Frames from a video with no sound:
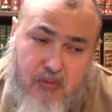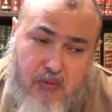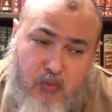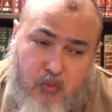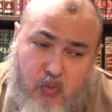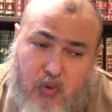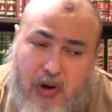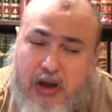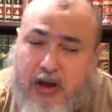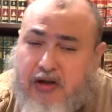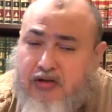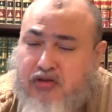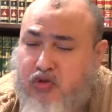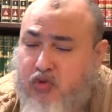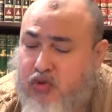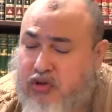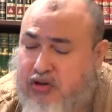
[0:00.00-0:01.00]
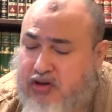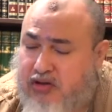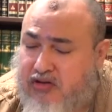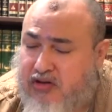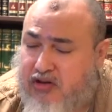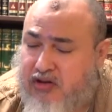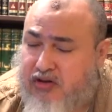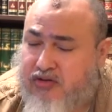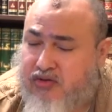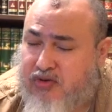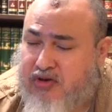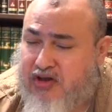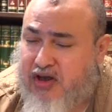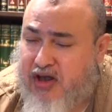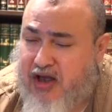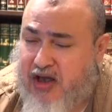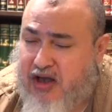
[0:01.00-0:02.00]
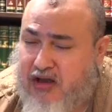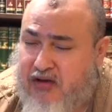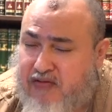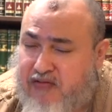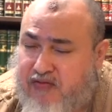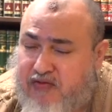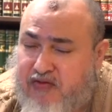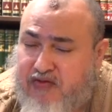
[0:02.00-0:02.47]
What authority do they have?